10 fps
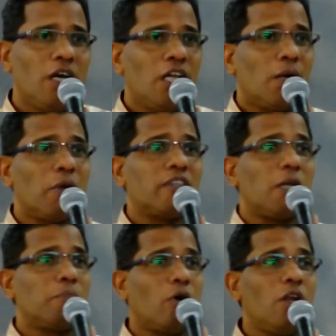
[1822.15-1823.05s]
nammal
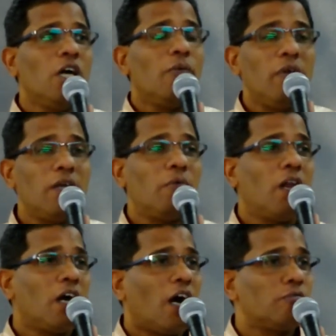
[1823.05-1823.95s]
chilappol we will
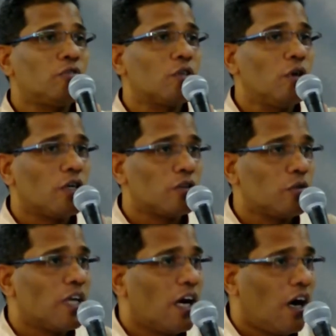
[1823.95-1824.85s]
have to go through
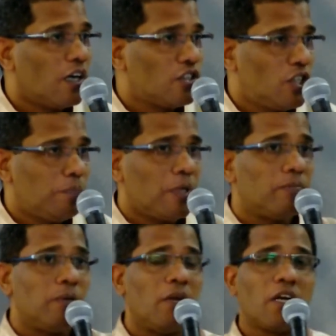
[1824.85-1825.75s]
the hardship and we
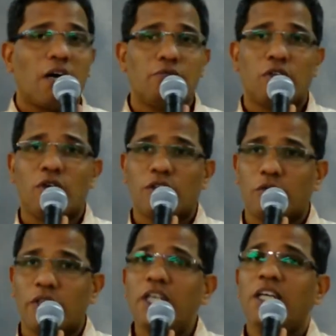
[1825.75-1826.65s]
will have to go through the